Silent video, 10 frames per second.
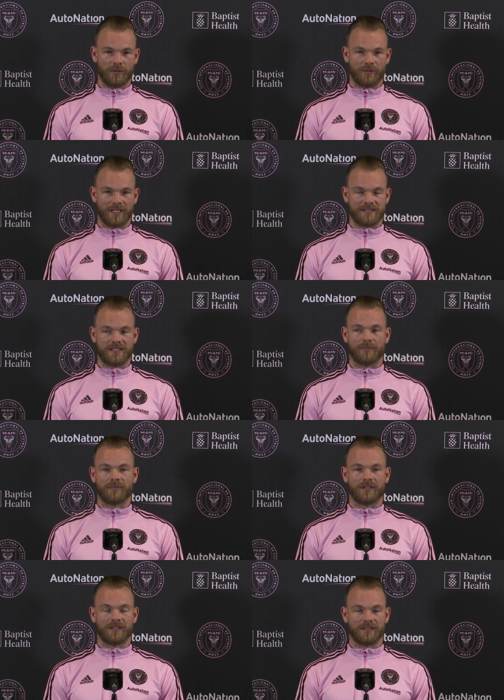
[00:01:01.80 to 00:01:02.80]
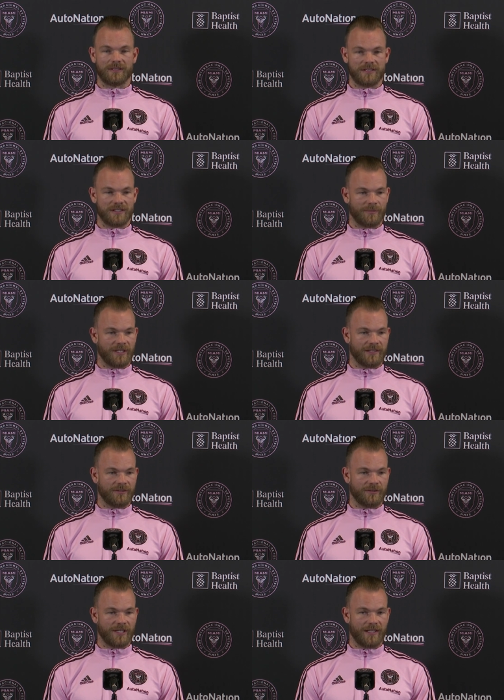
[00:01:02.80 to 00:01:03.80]
we had some dinner
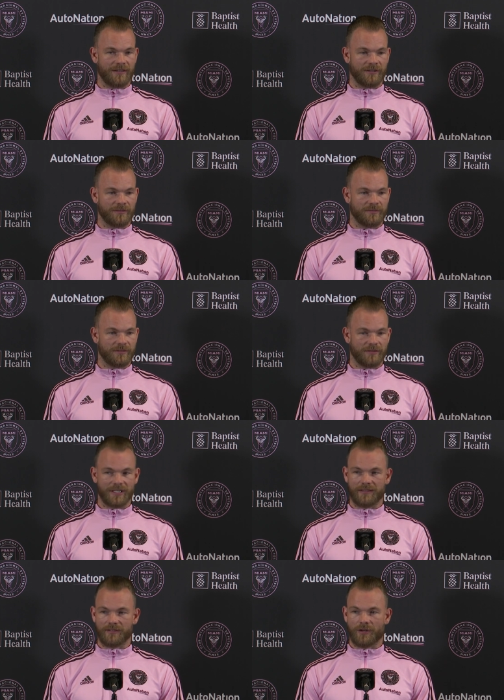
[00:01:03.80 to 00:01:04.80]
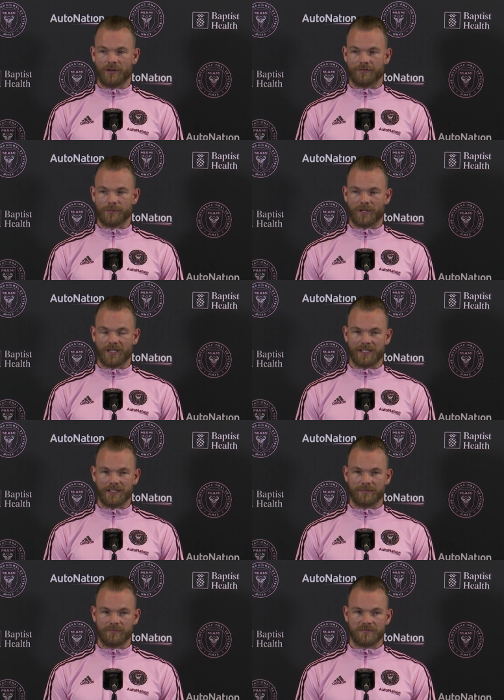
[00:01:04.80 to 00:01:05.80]
together to get to know
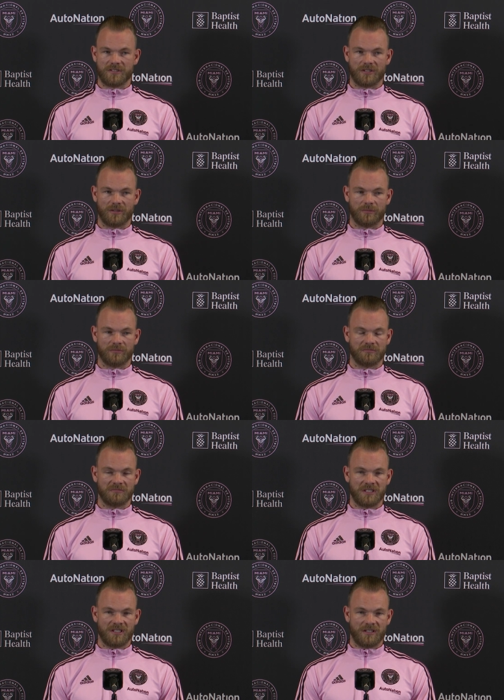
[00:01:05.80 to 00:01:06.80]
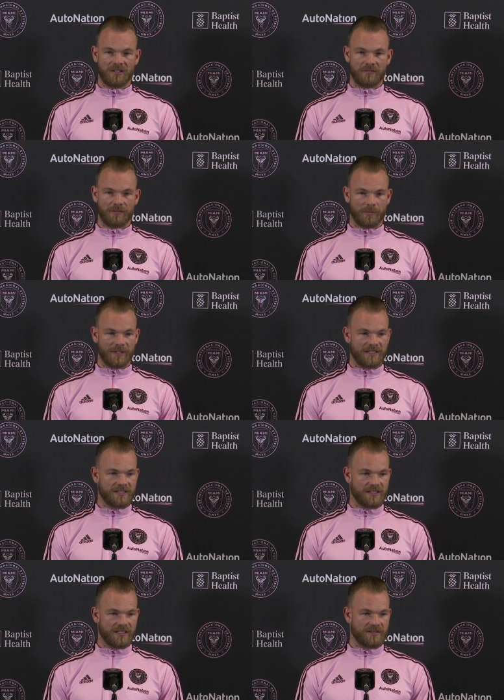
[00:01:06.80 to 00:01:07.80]
everybody. So for me,
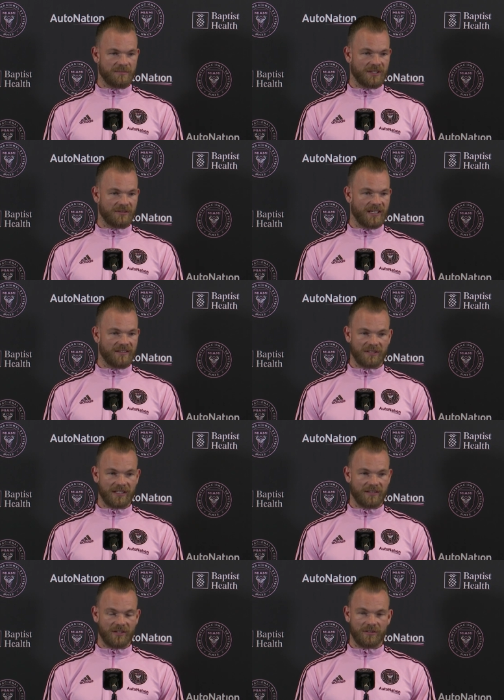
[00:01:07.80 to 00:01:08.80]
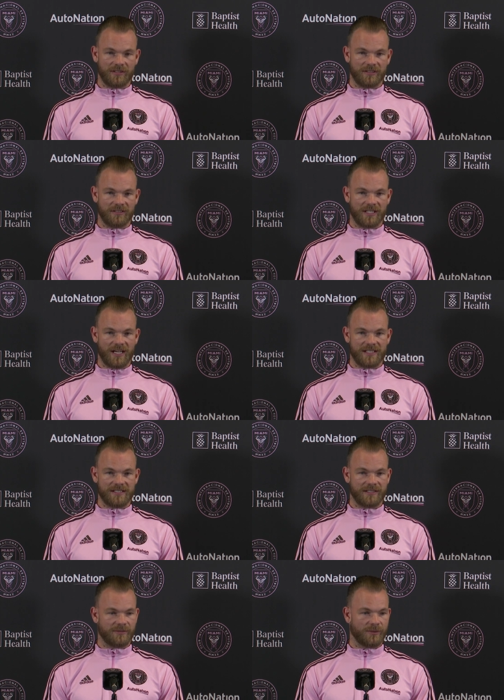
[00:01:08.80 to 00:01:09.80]
it's been great to get to know the guys
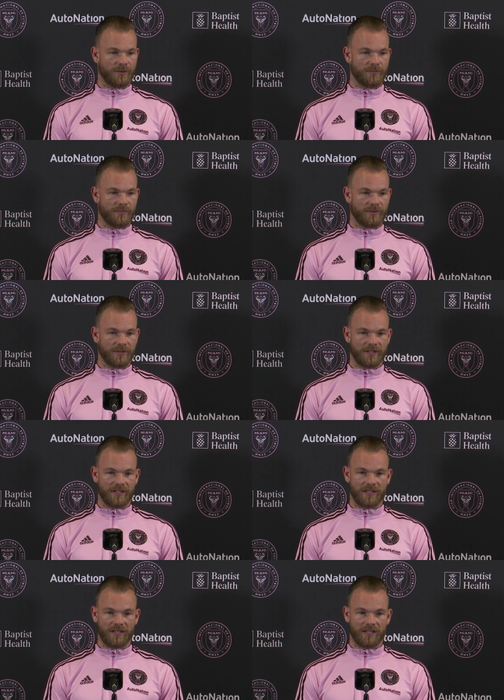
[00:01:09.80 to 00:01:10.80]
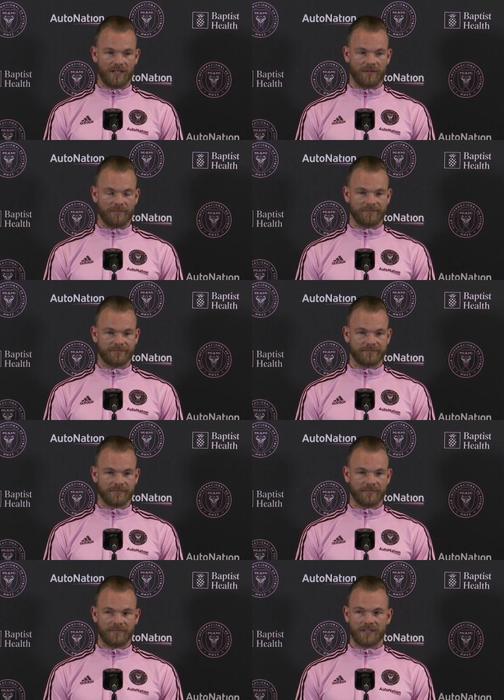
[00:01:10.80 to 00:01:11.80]
in the group, to
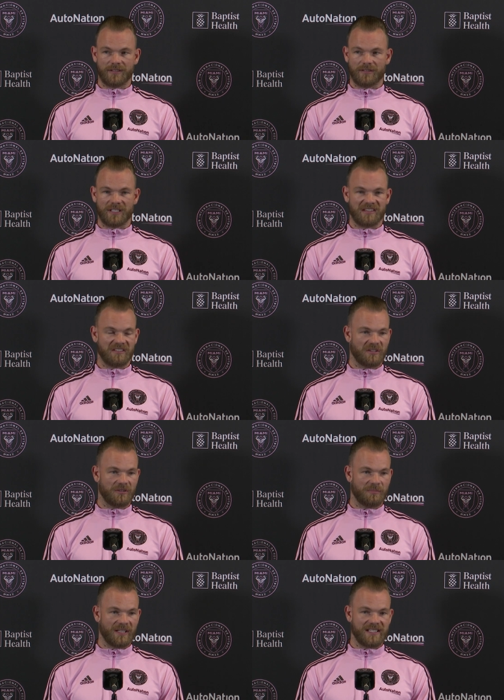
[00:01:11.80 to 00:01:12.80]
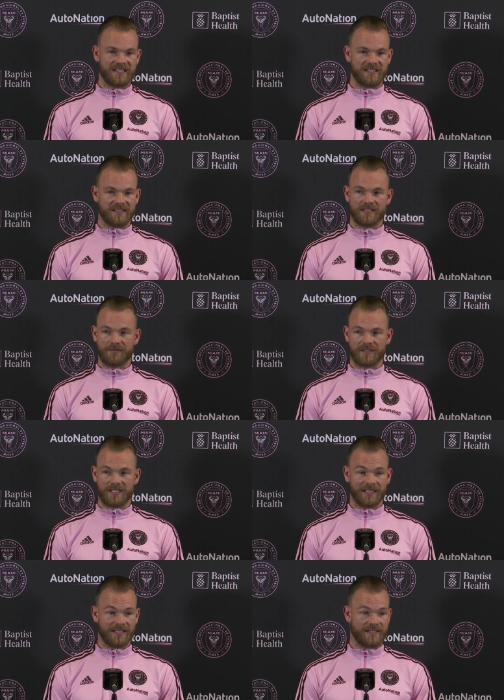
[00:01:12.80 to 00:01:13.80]
get to know the places. The
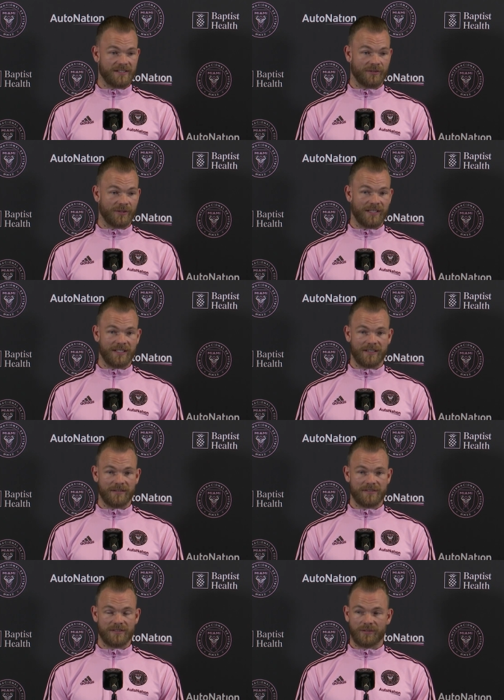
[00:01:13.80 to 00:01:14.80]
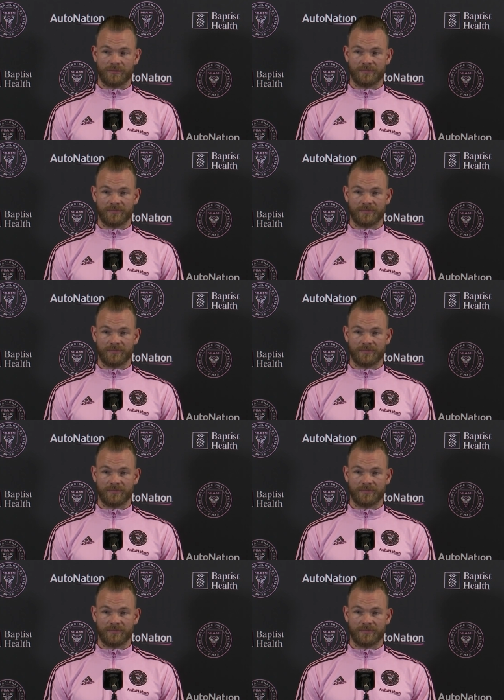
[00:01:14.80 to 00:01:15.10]
facilities are great here. So.